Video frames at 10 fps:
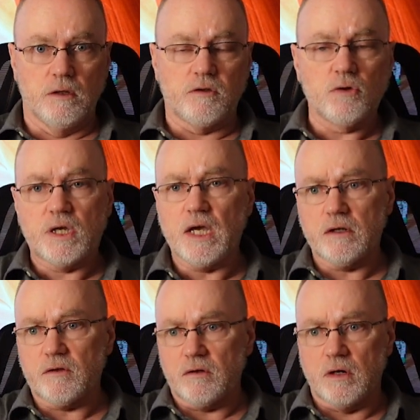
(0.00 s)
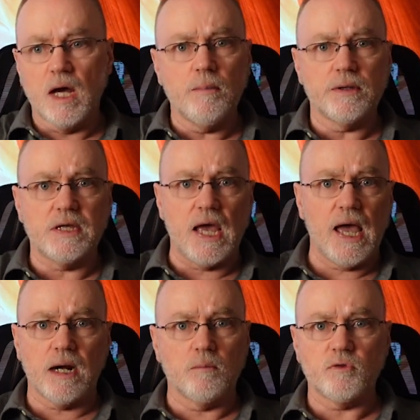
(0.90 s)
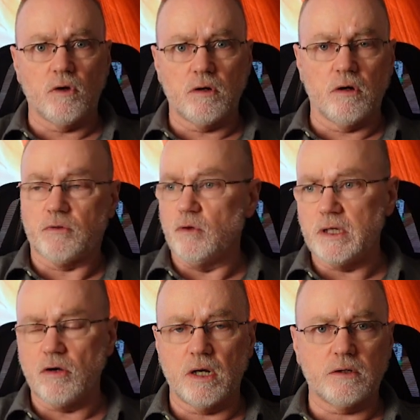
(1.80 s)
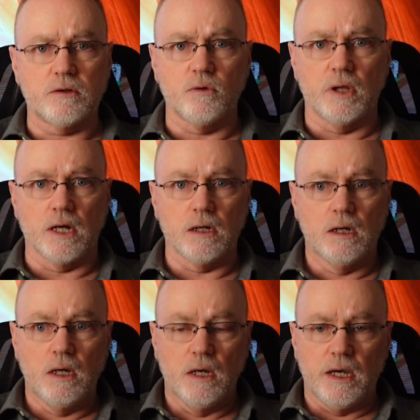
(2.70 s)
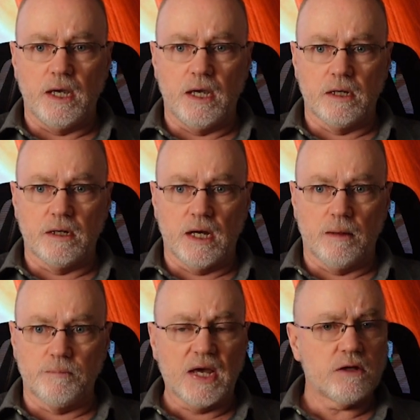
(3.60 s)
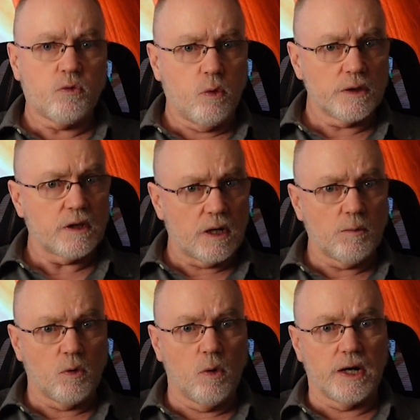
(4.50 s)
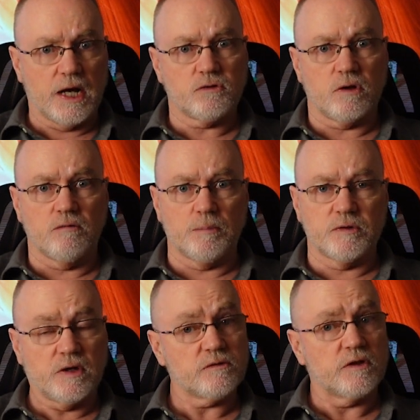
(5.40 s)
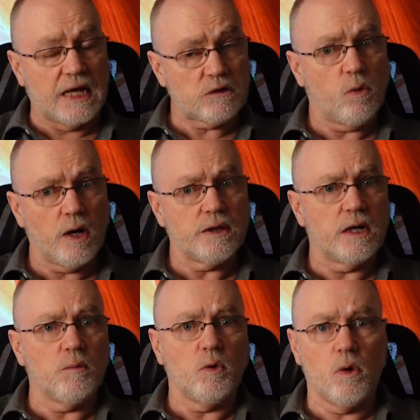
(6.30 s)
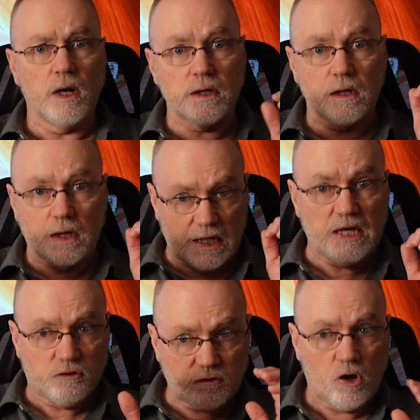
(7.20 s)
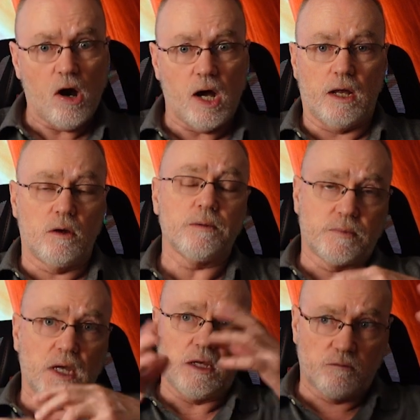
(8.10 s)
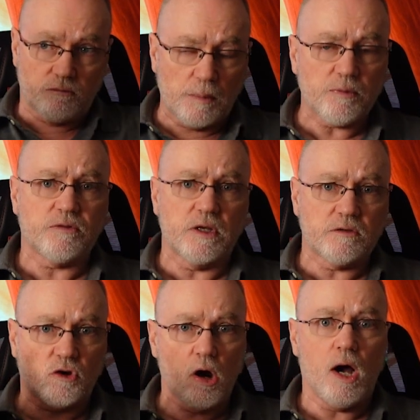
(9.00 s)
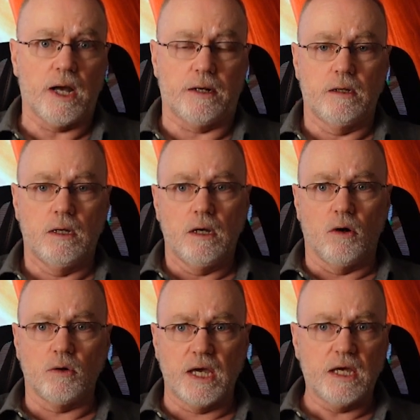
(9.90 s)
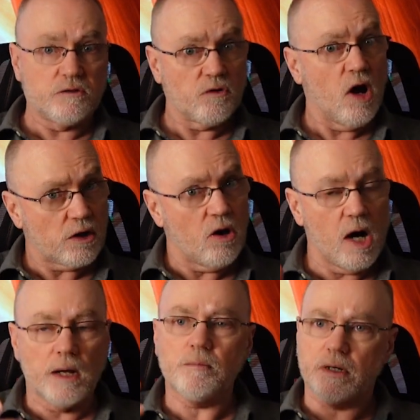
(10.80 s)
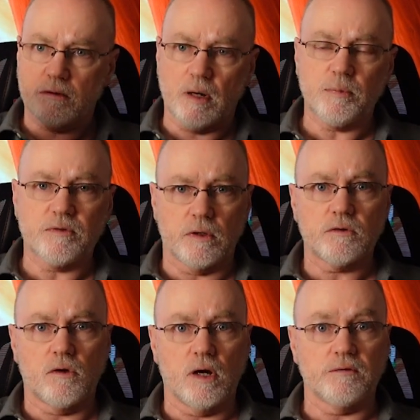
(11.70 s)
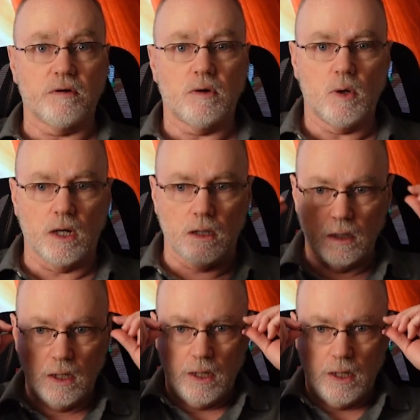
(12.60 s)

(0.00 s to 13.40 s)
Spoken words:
You can't number the atoms on earth. Only God could do that. And that's what the number 1 actually represents. And that's why the number 1 is God. It represents God. Okay? It's not God, but it represents God very well.